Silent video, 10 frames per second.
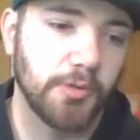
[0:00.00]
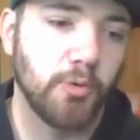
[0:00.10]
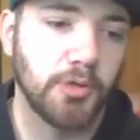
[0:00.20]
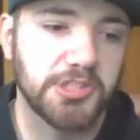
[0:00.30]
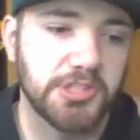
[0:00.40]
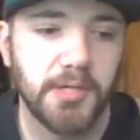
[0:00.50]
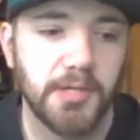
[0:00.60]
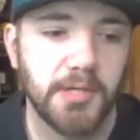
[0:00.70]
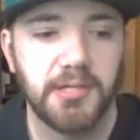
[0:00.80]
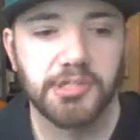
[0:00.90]
Don says,
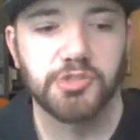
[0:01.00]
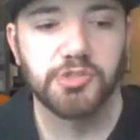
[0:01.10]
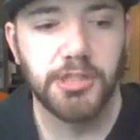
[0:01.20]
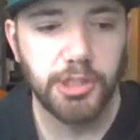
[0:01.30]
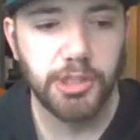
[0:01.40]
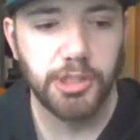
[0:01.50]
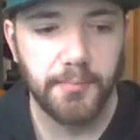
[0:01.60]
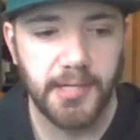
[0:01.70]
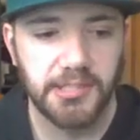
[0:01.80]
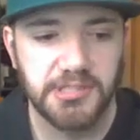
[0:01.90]
"What will the point spread be
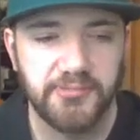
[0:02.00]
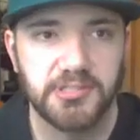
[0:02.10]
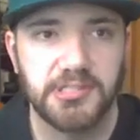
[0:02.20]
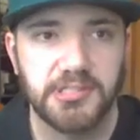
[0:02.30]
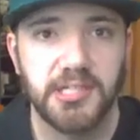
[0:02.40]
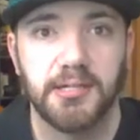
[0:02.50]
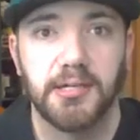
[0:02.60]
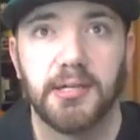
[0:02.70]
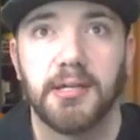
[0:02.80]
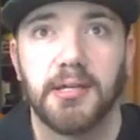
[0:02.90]
next week?
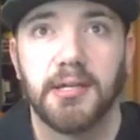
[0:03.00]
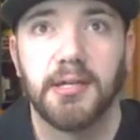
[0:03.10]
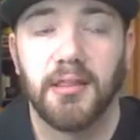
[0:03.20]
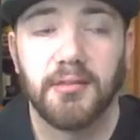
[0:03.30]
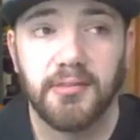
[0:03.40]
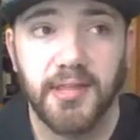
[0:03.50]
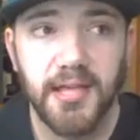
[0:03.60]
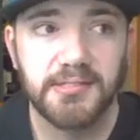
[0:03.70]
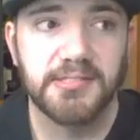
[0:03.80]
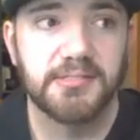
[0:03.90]
minus 17."
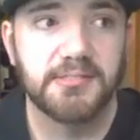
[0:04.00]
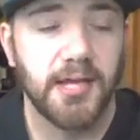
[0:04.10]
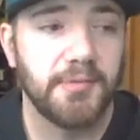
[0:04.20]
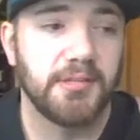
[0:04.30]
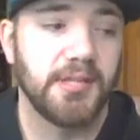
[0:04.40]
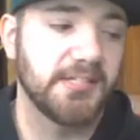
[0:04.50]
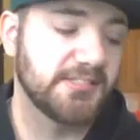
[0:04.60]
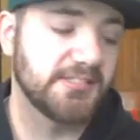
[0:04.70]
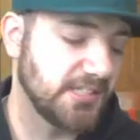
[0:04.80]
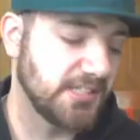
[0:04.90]

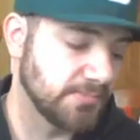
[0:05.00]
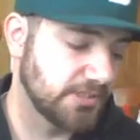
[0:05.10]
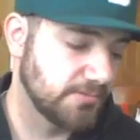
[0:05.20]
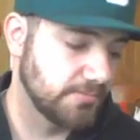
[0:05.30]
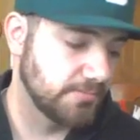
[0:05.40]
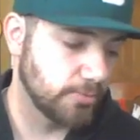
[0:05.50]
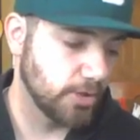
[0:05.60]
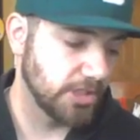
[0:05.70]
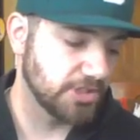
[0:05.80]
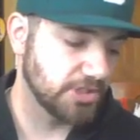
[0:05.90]
That
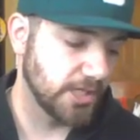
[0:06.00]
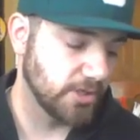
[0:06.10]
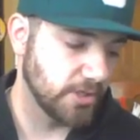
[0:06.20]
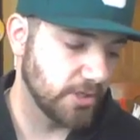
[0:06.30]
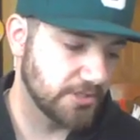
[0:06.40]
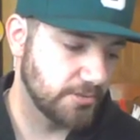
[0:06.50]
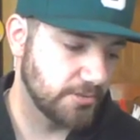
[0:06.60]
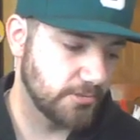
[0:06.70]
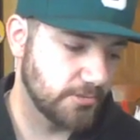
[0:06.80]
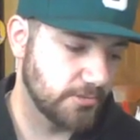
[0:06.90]
seems
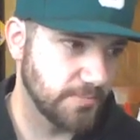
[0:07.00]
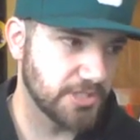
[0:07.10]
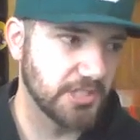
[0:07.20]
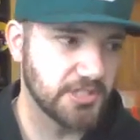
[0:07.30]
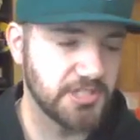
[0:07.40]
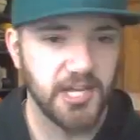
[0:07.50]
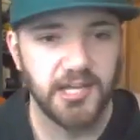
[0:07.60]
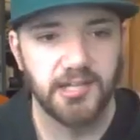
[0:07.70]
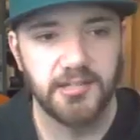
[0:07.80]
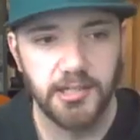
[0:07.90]
pretty generous
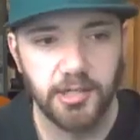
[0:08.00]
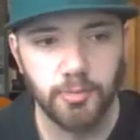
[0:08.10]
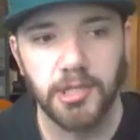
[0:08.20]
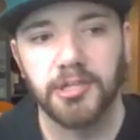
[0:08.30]
to Michigan